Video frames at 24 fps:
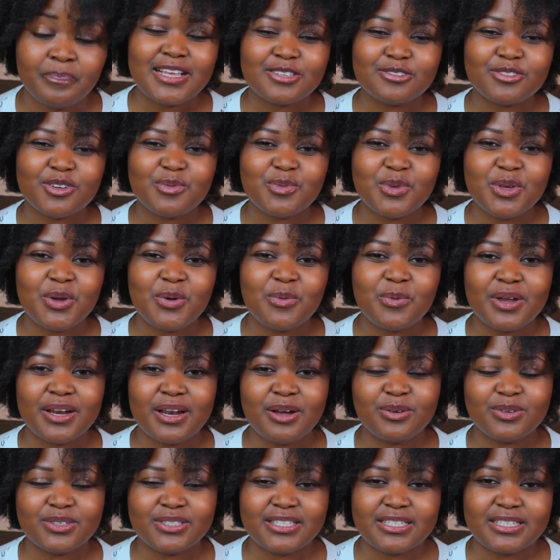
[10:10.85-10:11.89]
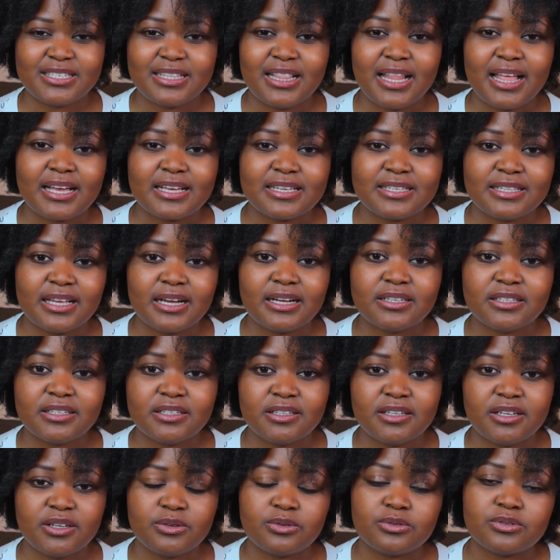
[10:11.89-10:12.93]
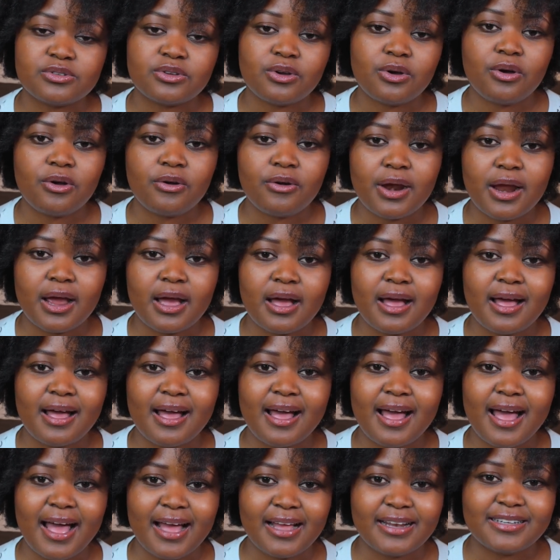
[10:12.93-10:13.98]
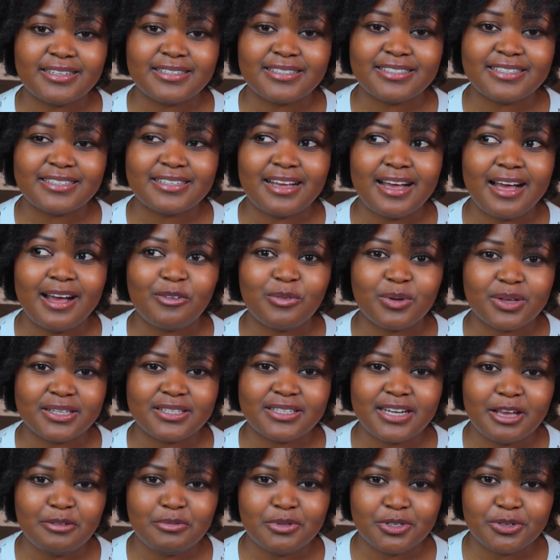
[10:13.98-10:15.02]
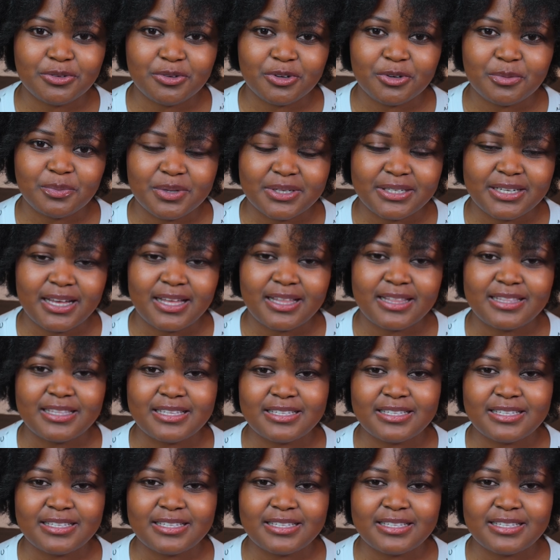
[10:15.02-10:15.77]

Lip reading: As for me, when I was just like starting, it was horror, and with time it got better.